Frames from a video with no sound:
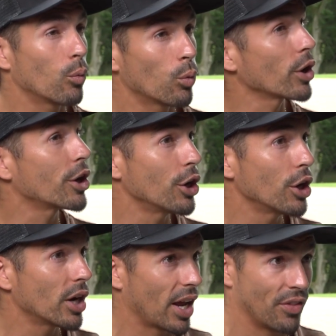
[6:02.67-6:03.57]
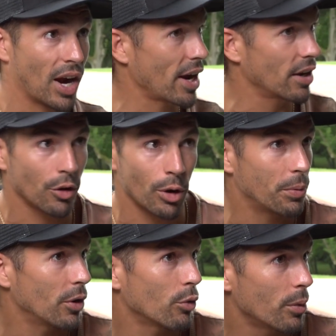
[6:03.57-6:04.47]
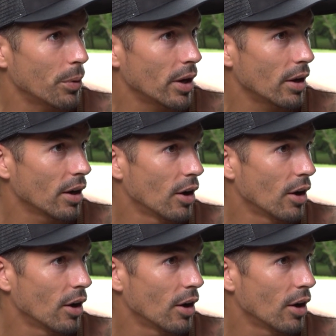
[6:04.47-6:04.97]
we're good, and then I can grip it and rip it,